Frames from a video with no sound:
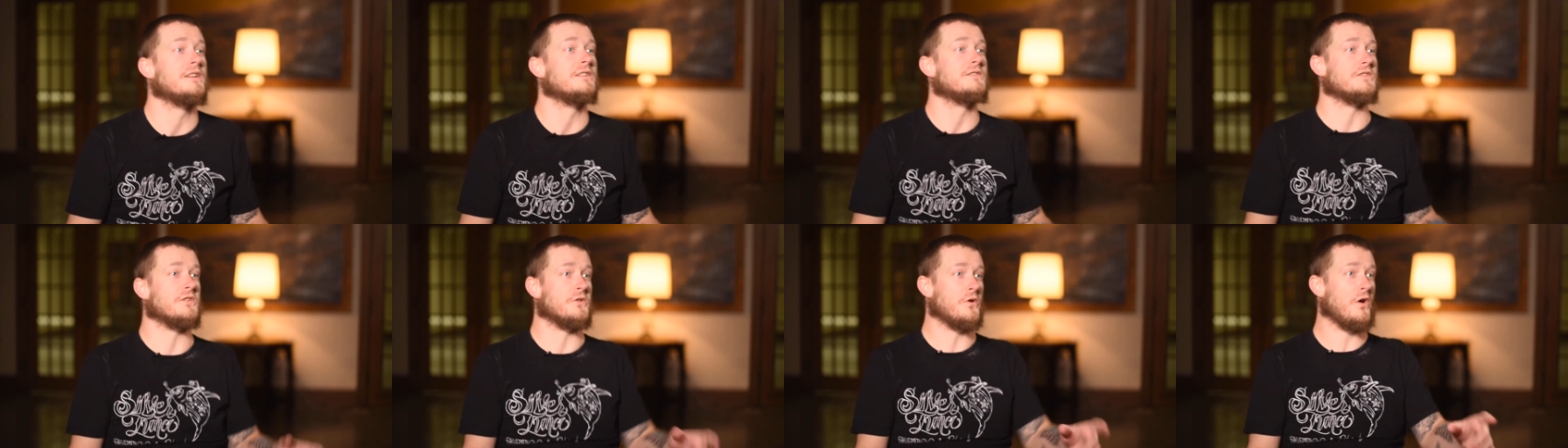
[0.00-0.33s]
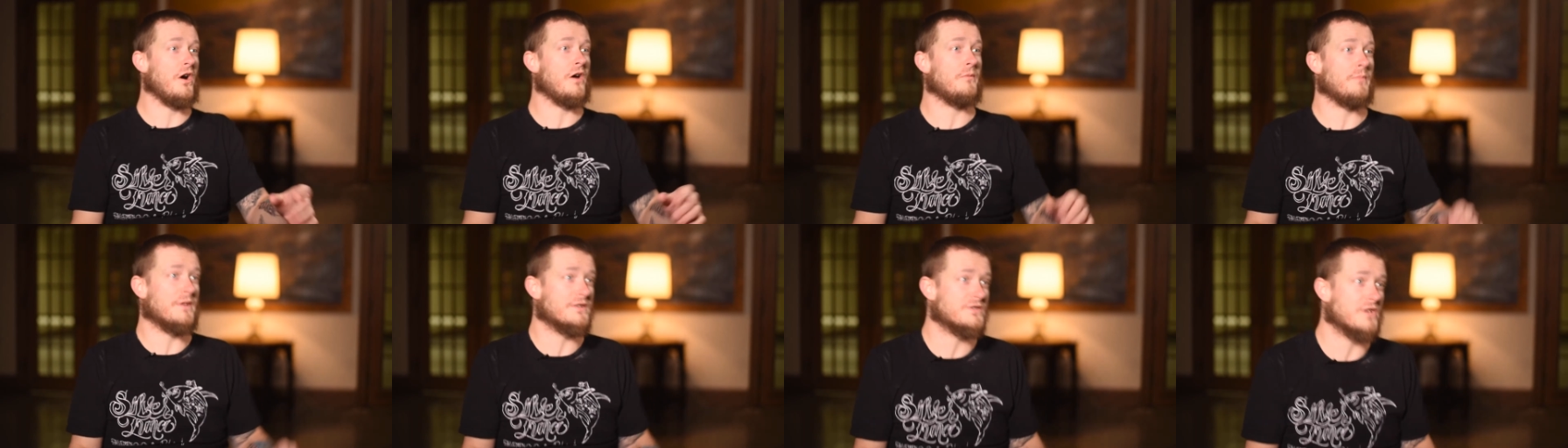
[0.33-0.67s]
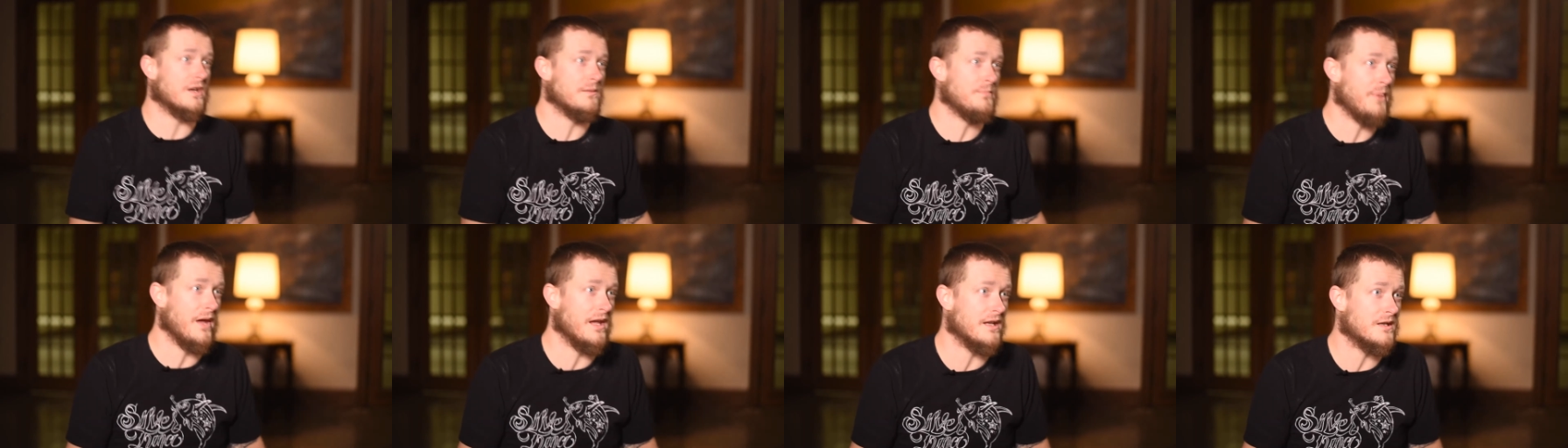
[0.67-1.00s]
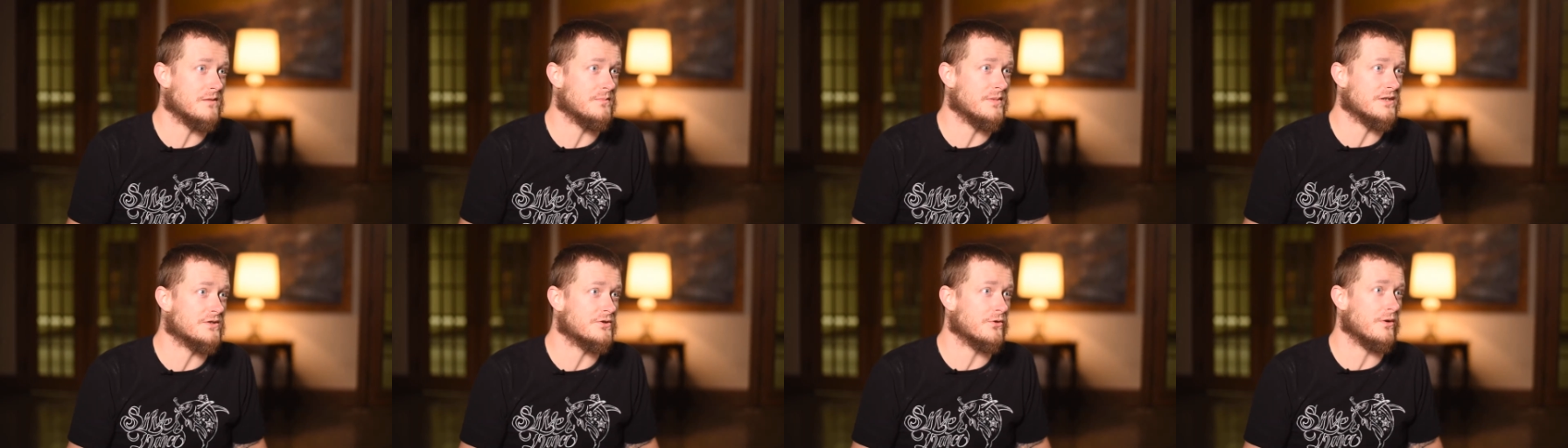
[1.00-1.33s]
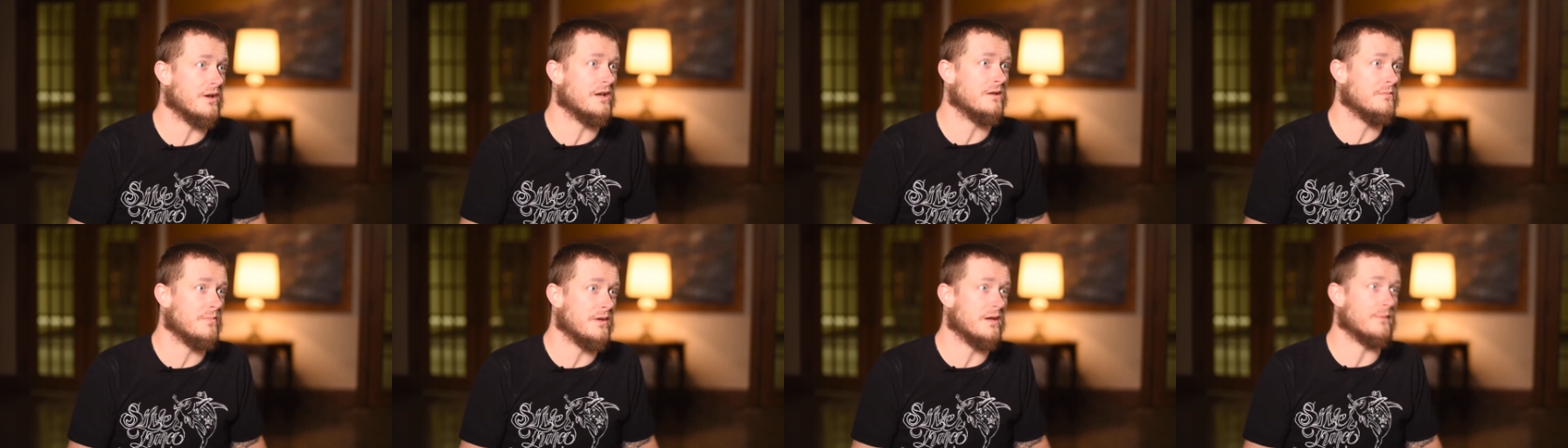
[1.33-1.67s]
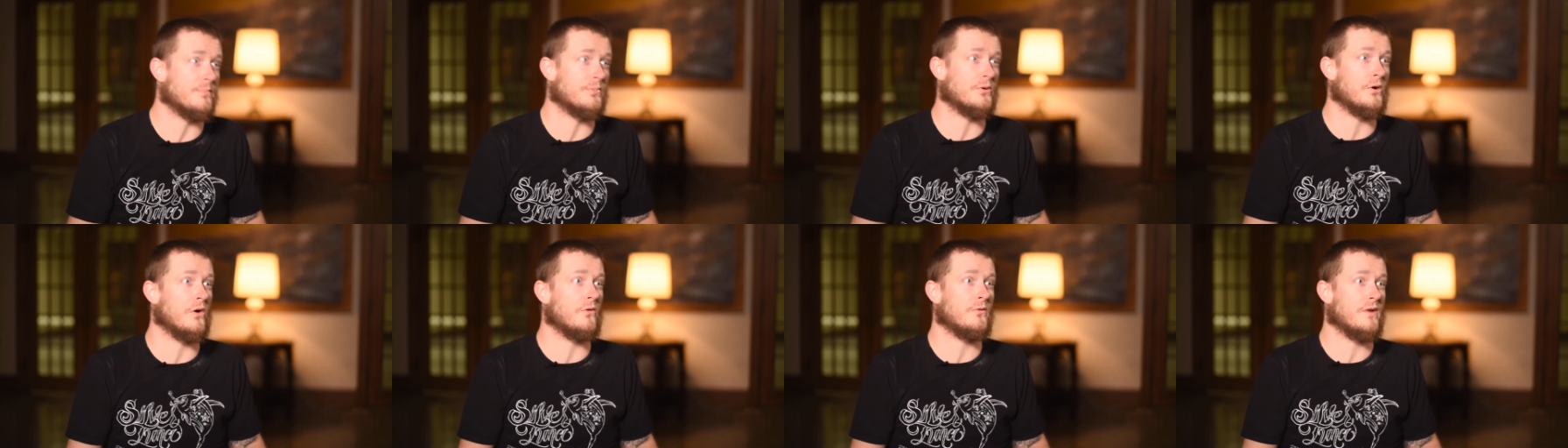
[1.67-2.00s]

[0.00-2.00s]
Do you know how much I paid to be trained to be a pro